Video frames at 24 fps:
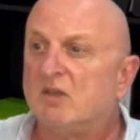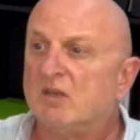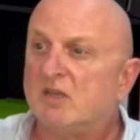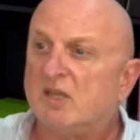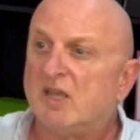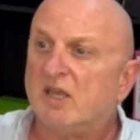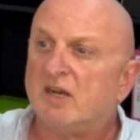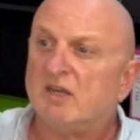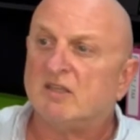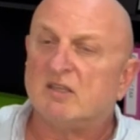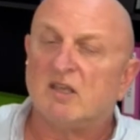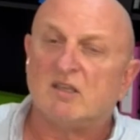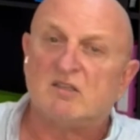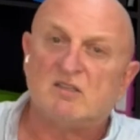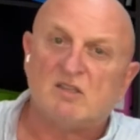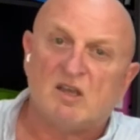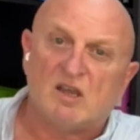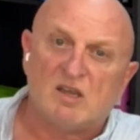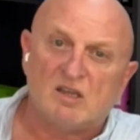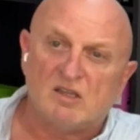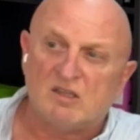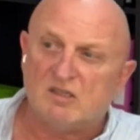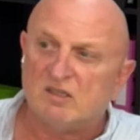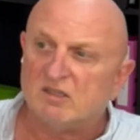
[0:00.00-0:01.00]
Kenneth
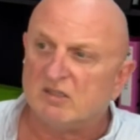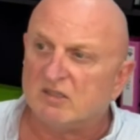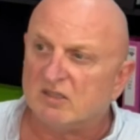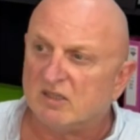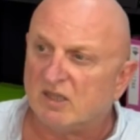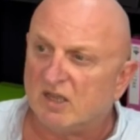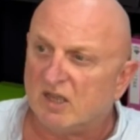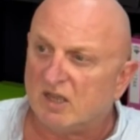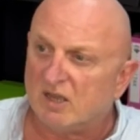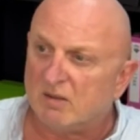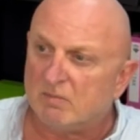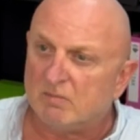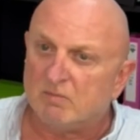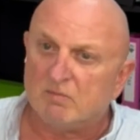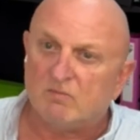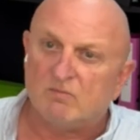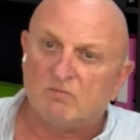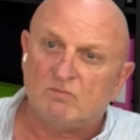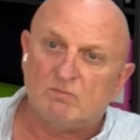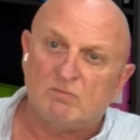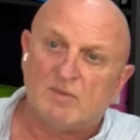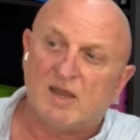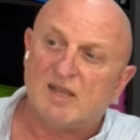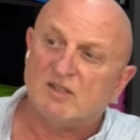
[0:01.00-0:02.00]
Attard,
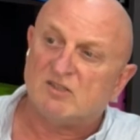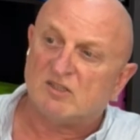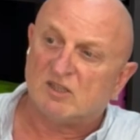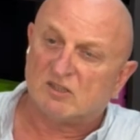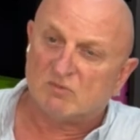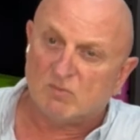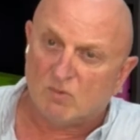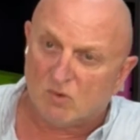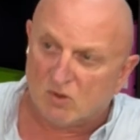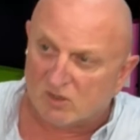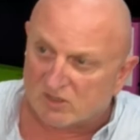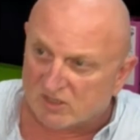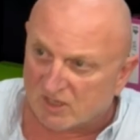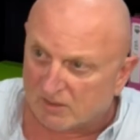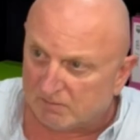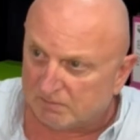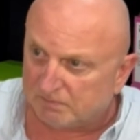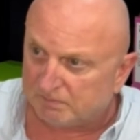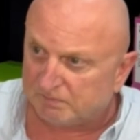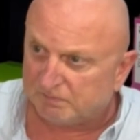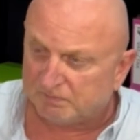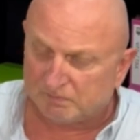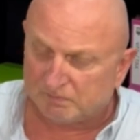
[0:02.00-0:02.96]
Mindset Malta,